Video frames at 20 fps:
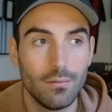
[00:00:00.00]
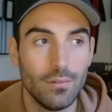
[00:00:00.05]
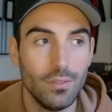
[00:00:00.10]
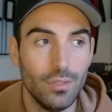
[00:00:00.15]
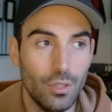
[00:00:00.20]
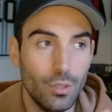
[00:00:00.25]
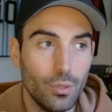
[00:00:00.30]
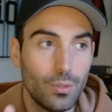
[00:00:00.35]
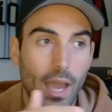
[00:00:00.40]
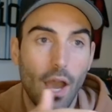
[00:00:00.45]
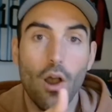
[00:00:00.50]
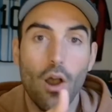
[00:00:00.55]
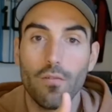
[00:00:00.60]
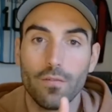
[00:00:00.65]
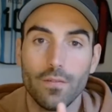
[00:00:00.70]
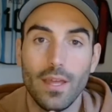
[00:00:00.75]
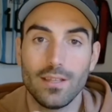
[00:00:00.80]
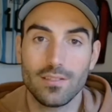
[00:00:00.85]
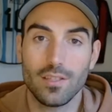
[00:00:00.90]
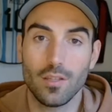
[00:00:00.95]
You get
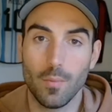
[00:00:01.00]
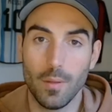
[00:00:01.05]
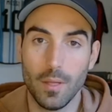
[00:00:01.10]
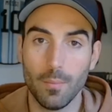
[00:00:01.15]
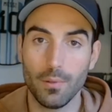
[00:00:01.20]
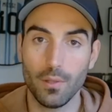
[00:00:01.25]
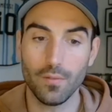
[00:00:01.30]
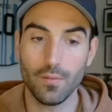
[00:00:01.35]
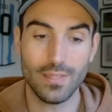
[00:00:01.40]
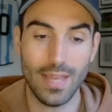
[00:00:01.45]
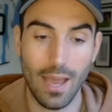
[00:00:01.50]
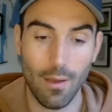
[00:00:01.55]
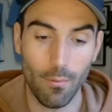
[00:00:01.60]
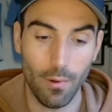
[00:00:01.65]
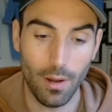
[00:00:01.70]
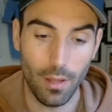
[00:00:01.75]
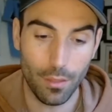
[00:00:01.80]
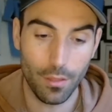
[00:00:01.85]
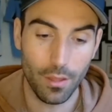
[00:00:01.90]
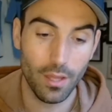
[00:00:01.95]
off next to the people you've sat
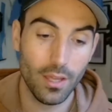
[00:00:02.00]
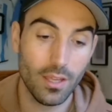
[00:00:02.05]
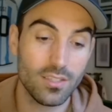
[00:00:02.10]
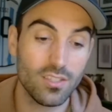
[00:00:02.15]
with.